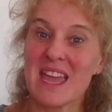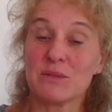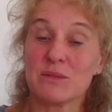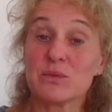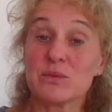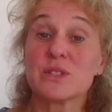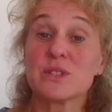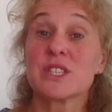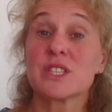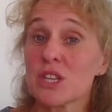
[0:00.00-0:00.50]

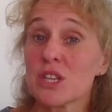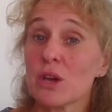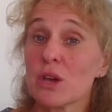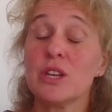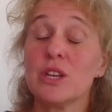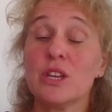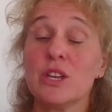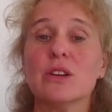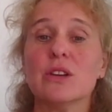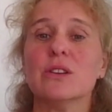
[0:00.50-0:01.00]
It was so
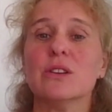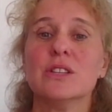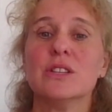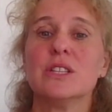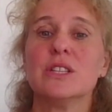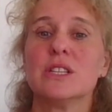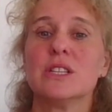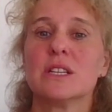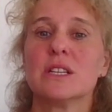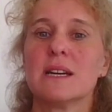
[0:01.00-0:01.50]

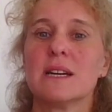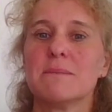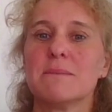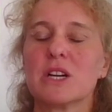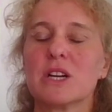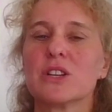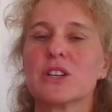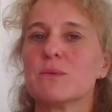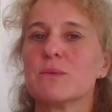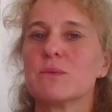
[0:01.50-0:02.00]
huge
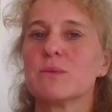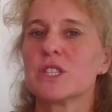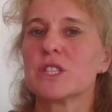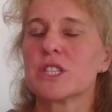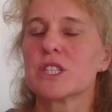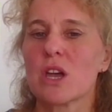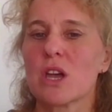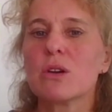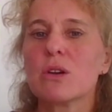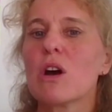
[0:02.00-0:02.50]
because it was
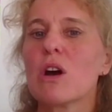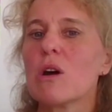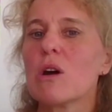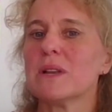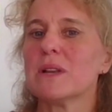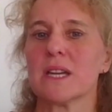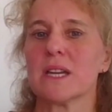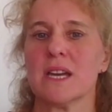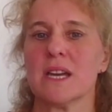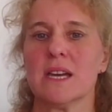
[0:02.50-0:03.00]
so
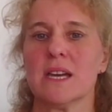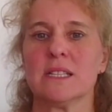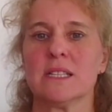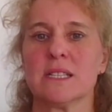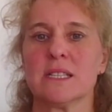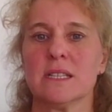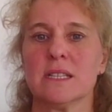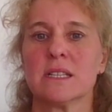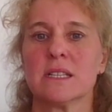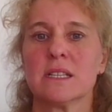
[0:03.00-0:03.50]

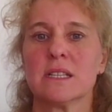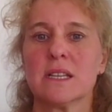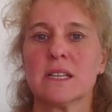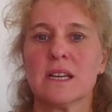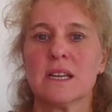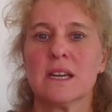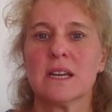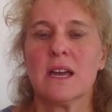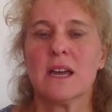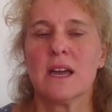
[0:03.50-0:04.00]
complicated.
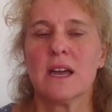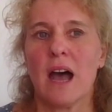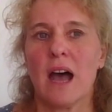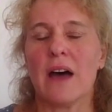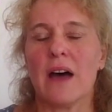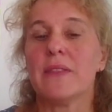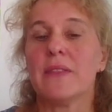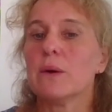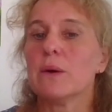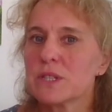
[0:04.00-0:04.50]

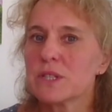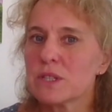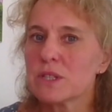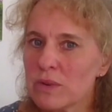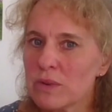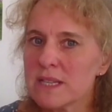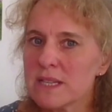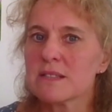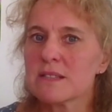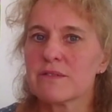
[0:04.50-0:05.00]
And there was a
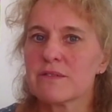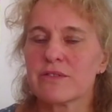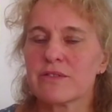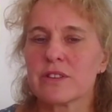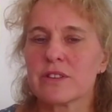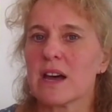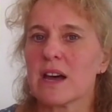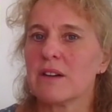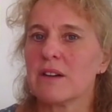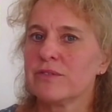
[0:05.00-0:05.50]
reason
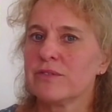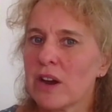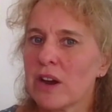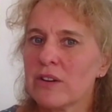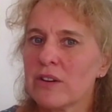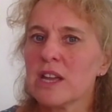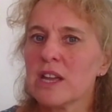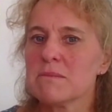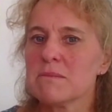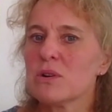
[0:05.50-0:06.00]
for that,
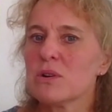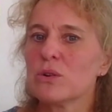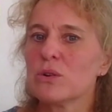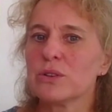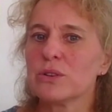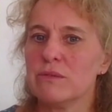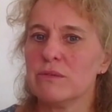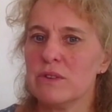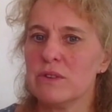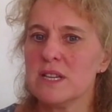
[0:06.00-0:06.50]
very
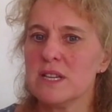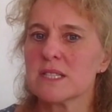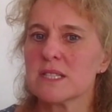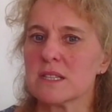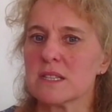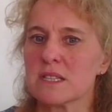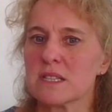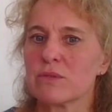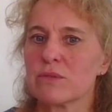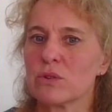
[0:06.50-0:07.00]
important
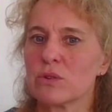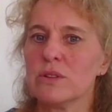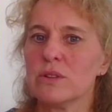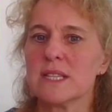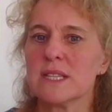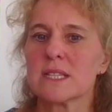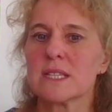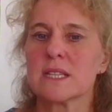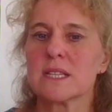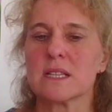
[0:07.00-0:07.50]
reasons for all
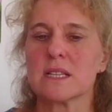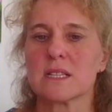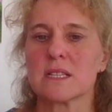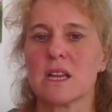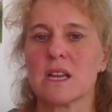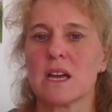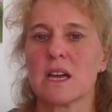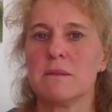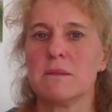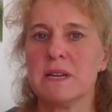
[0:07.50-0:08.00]
these things.
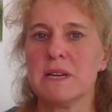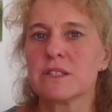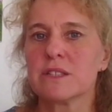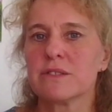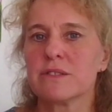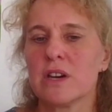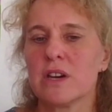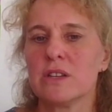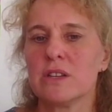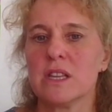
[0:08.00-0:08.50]
And
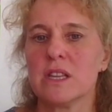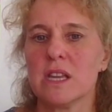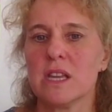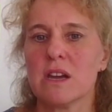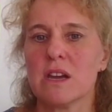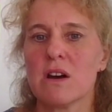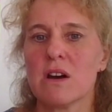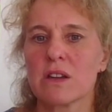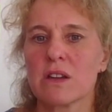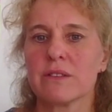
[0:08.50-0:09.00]
Peter Foden,
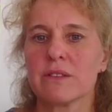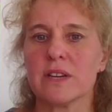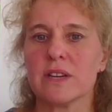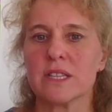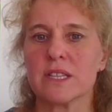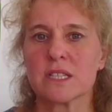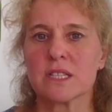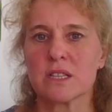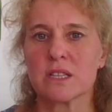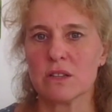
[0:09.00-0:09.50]
the
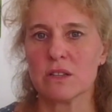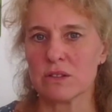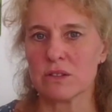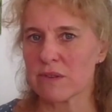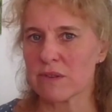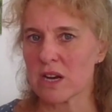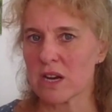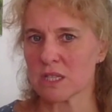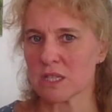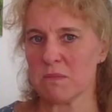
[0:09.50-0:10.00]
archivist, who's
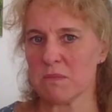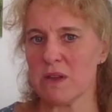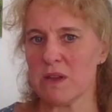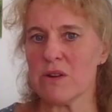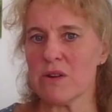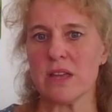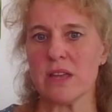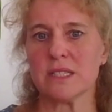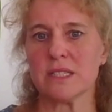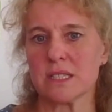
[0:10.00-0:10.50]
very
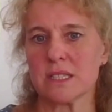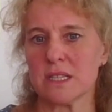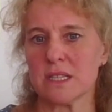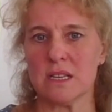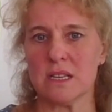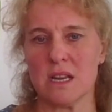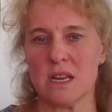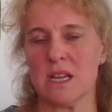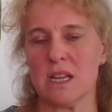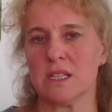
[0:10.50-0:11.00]
experienced
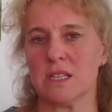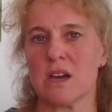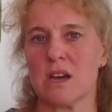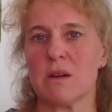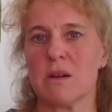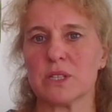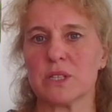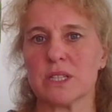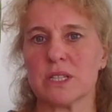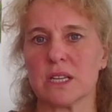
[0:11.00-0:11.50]
in
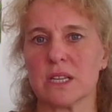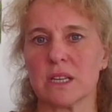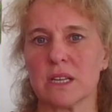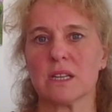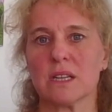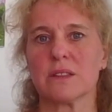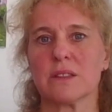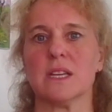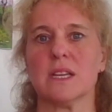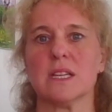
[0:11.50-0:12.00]
interpreting
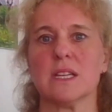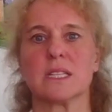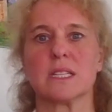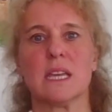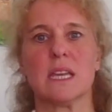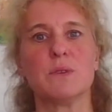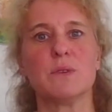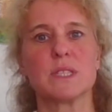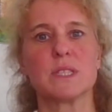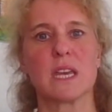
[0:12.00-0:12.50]
these,
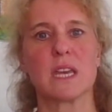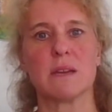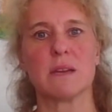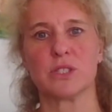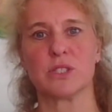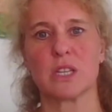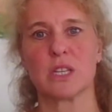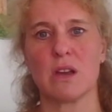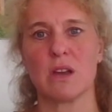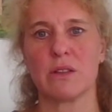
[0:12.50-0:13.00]
he was
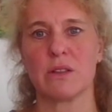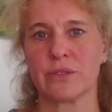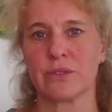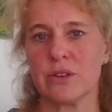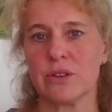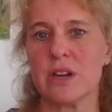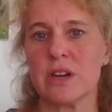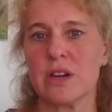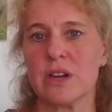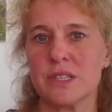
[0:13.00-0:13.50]
able to go
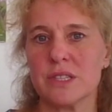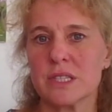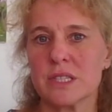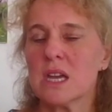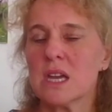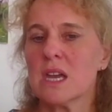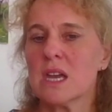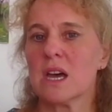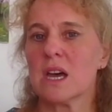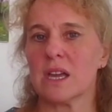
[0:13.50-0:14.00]
through those
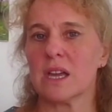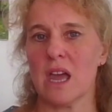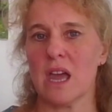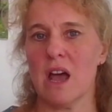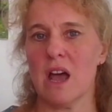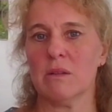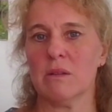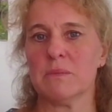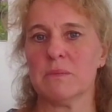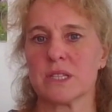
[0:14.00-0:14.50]
and
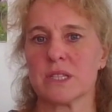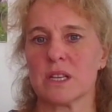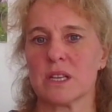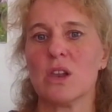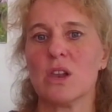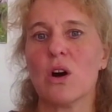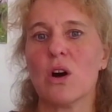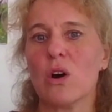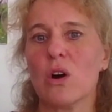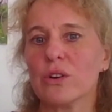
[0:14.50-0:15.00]
help us a
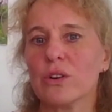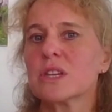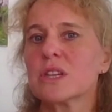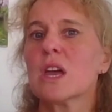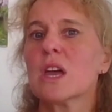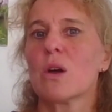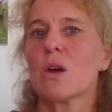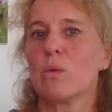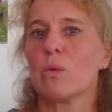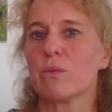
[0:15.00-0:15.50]
lot
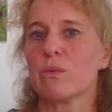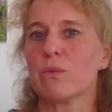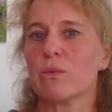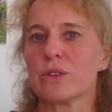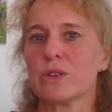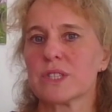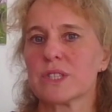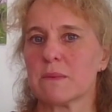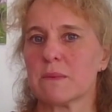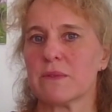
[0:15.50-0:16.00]
with
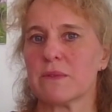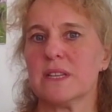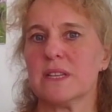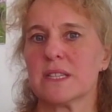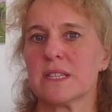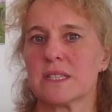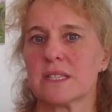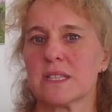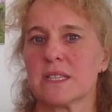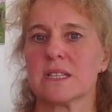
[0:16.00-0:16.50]
what some of
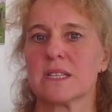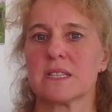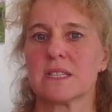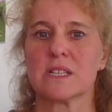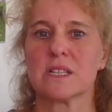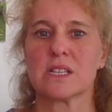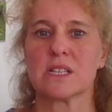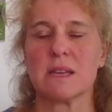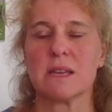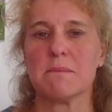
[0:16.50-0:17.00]
these things
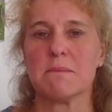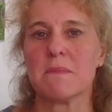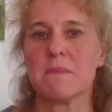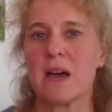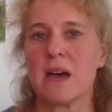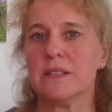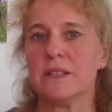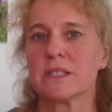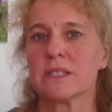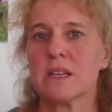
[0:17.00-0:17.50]
actually
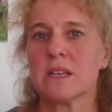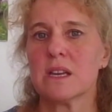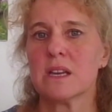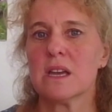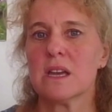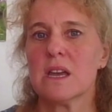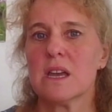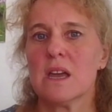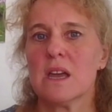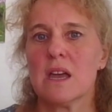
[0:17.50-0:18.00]
meant.
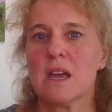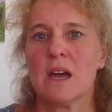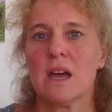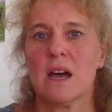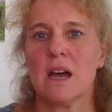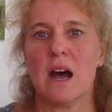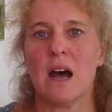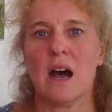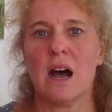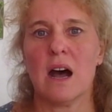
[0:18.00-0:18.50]

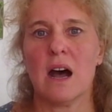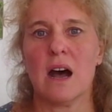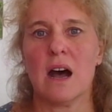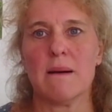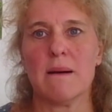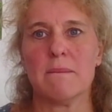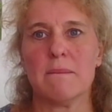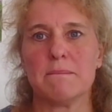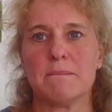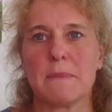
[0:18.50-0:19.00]

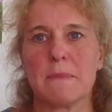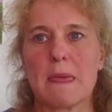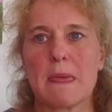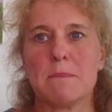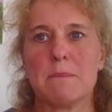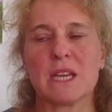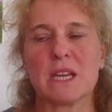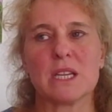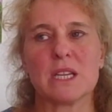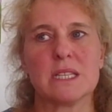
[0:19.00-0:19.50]

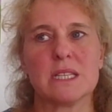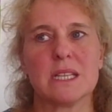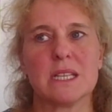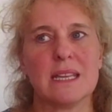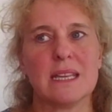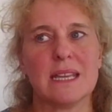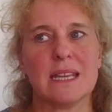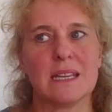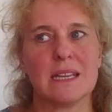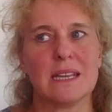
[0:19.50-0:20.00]
Because
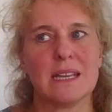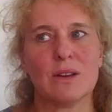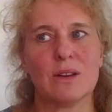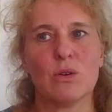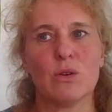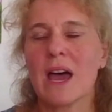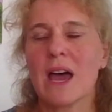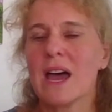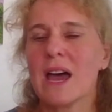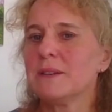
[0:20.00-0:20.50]
it
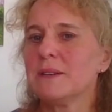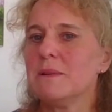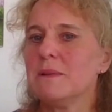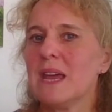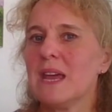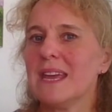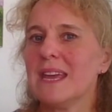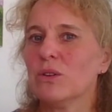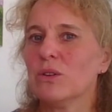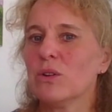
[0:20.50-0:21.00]

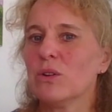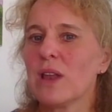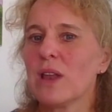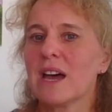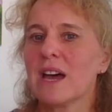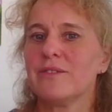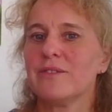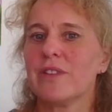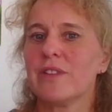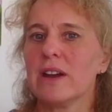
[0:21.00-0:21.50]
all
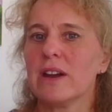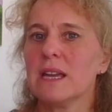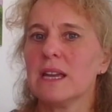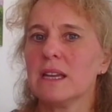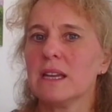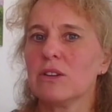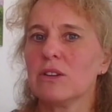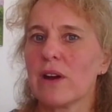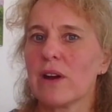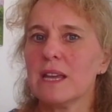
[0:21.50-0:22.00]
had
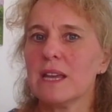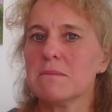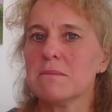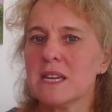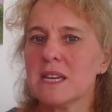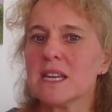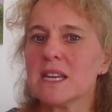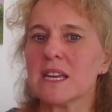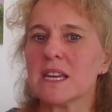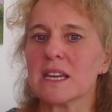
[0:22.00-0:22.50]
very great
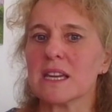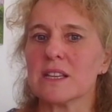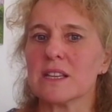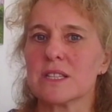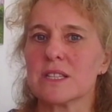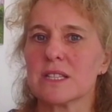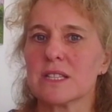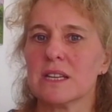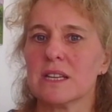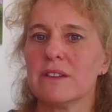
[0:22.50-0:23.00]
meaning and
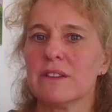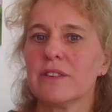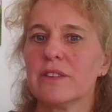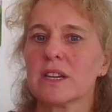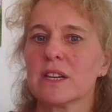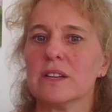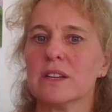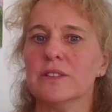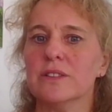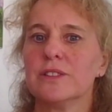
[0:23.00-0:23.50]

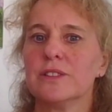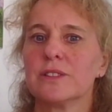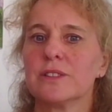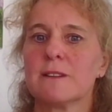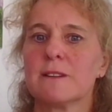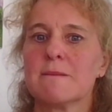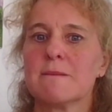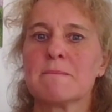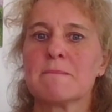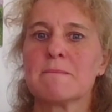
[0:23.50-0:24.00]

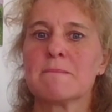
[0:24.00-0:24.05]
significance.